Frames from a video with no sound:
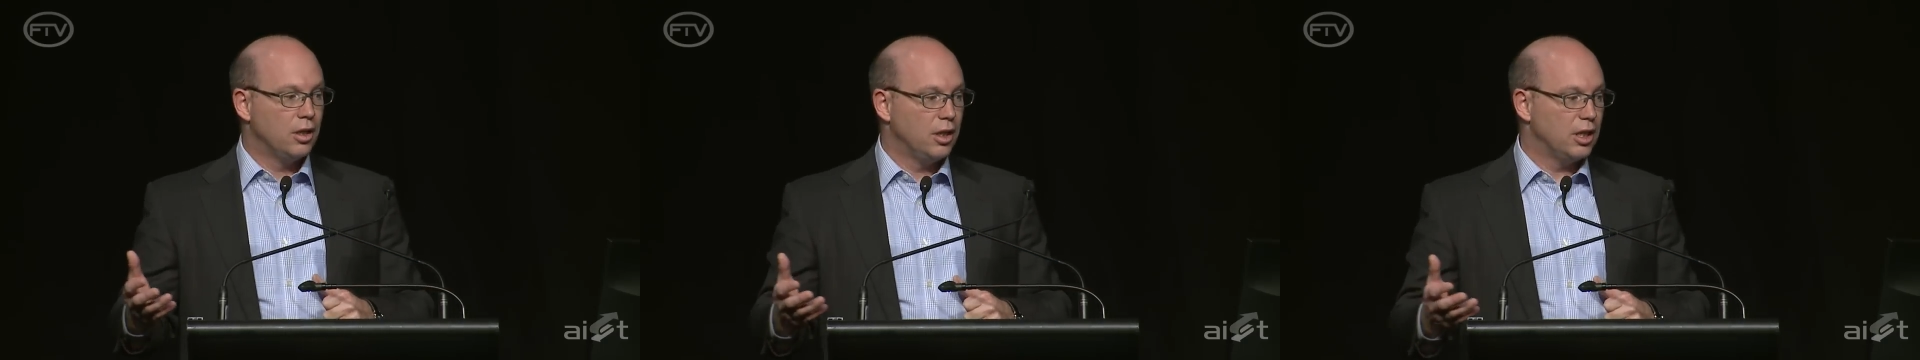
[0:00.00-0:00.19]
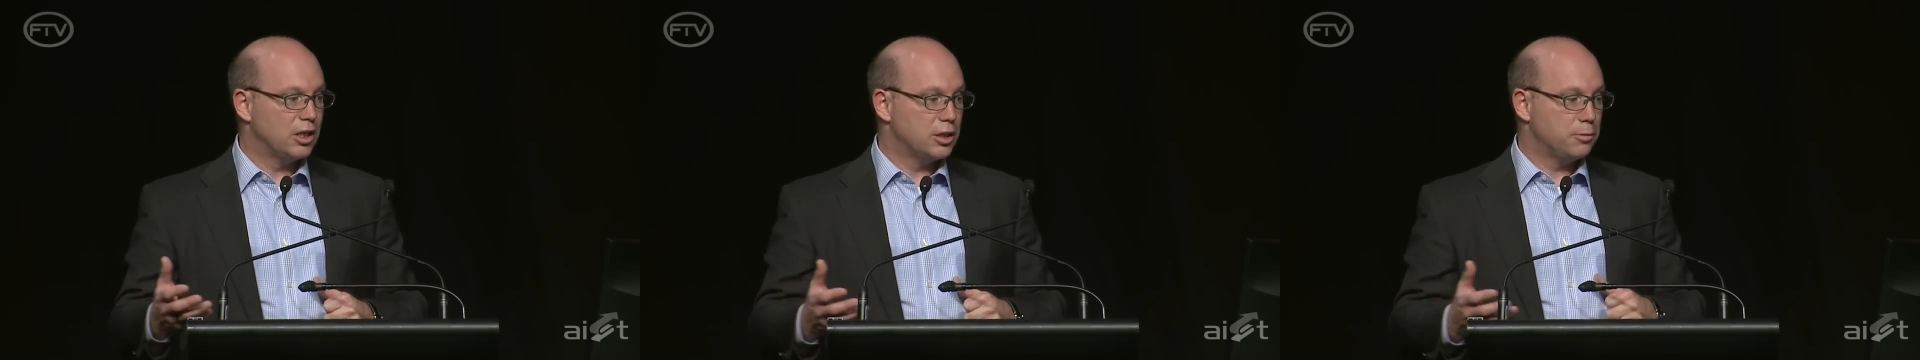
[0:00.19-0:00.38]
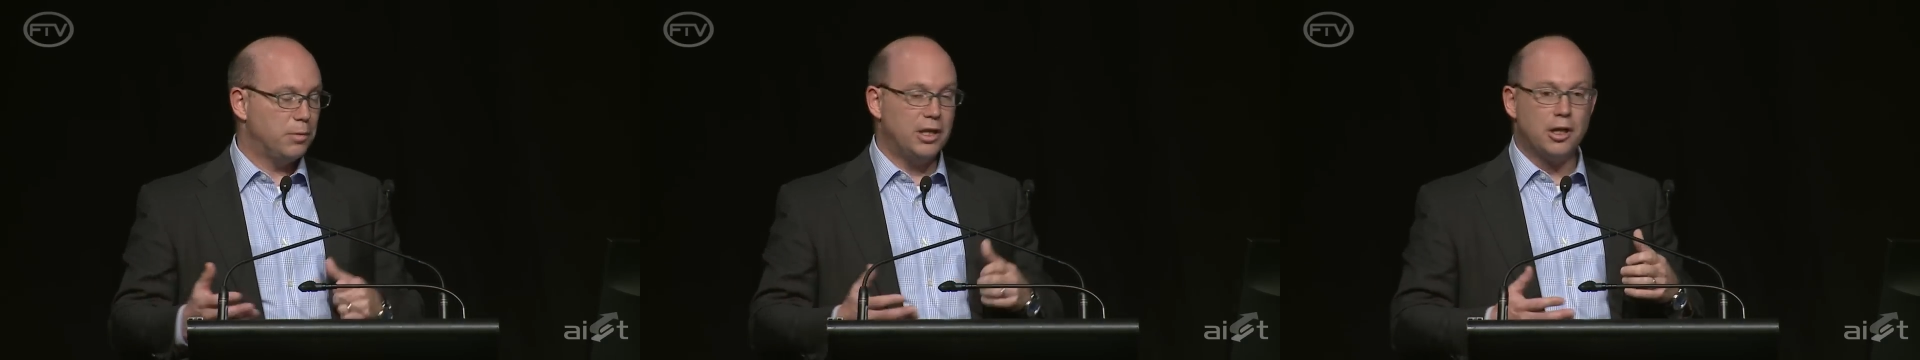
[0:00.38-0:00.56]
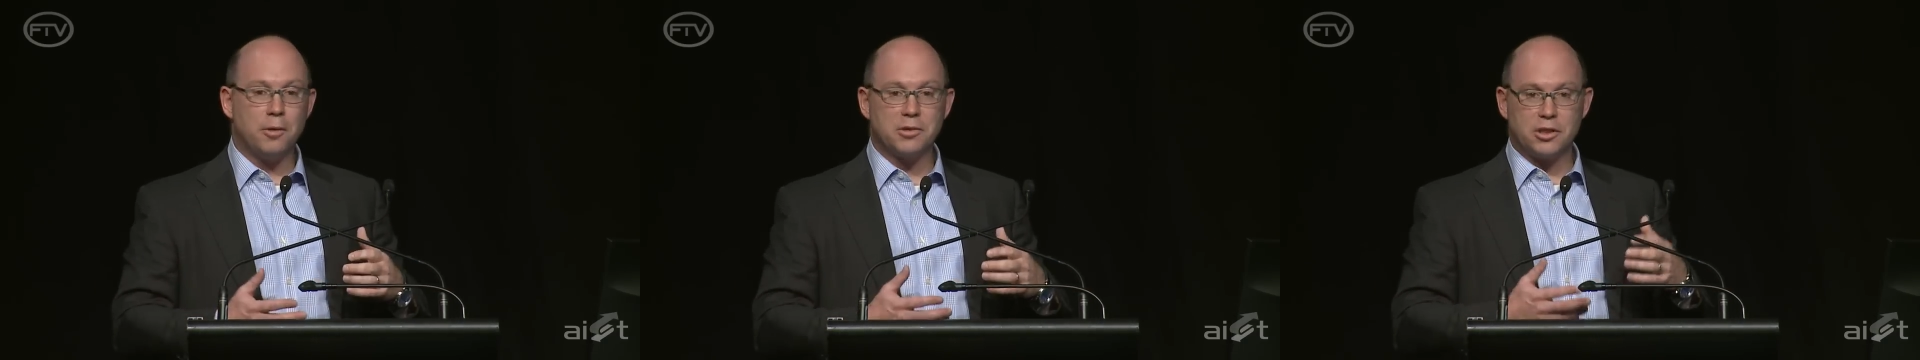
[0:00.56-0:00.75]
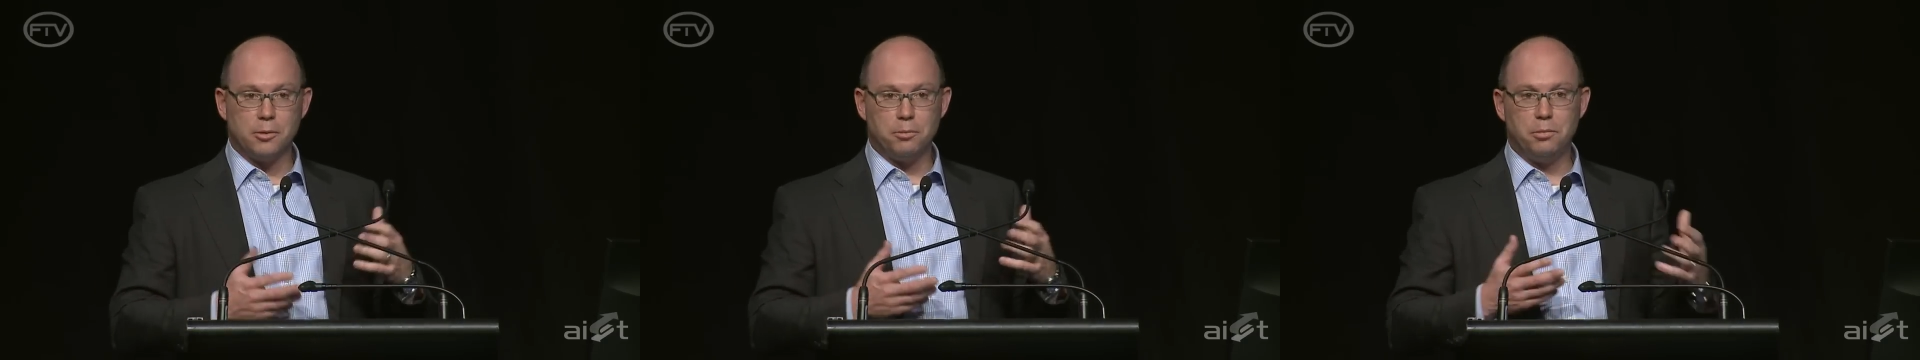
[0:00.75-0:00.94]
you can spend
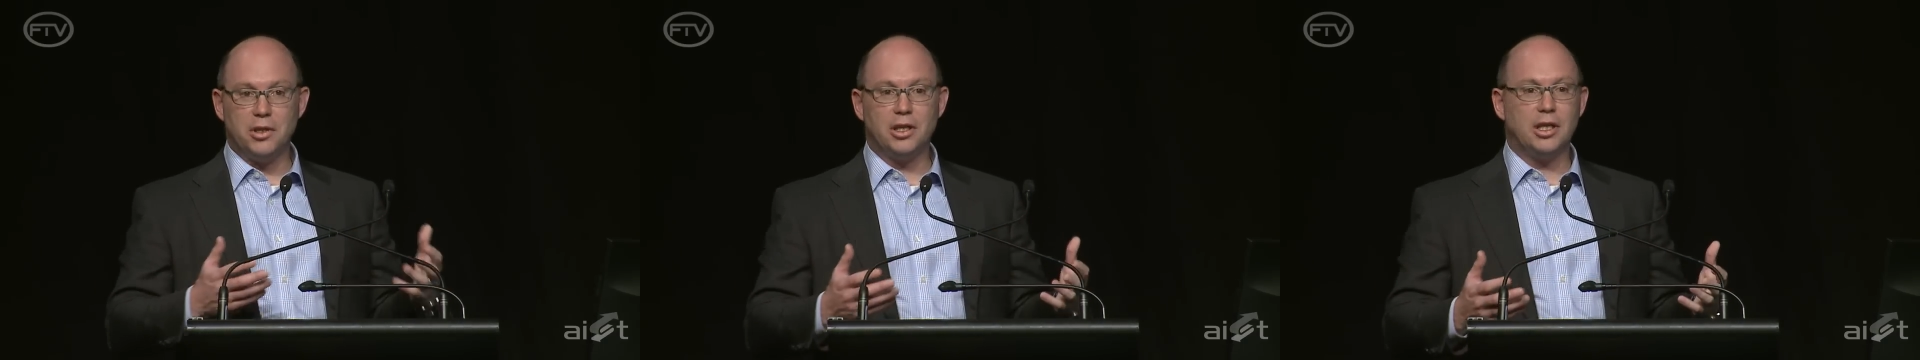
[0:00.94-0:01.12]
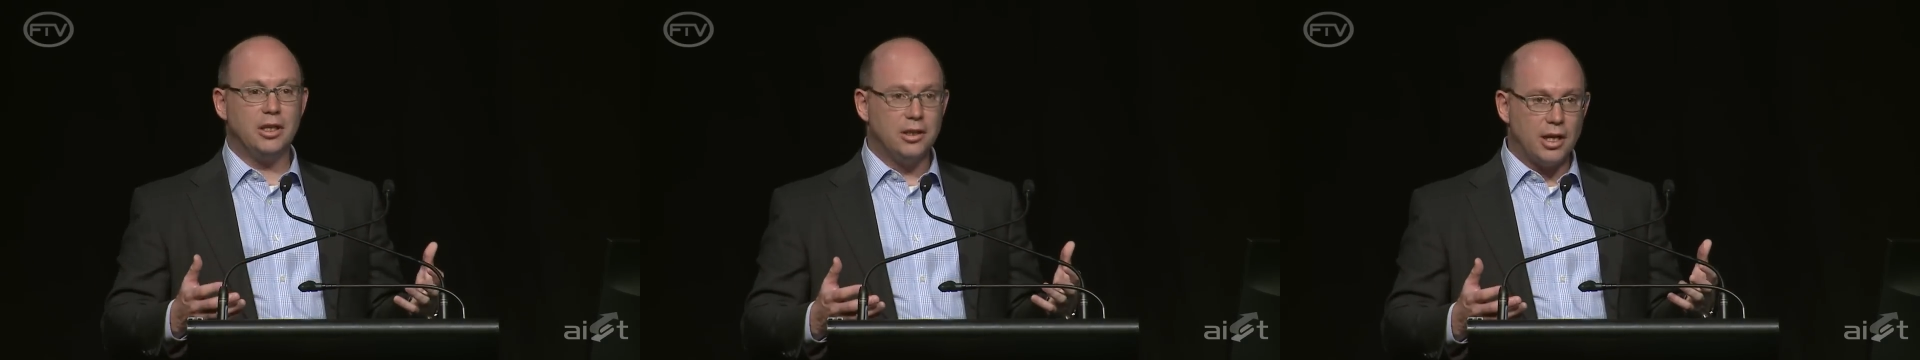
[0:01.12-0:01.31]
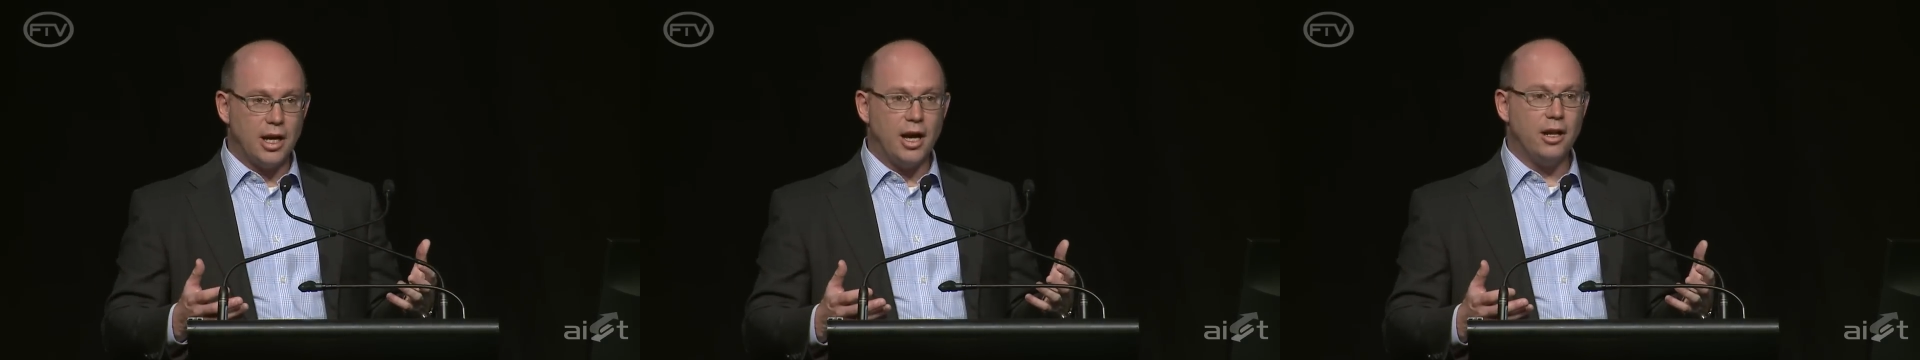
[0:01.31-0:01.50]
almost $1 billion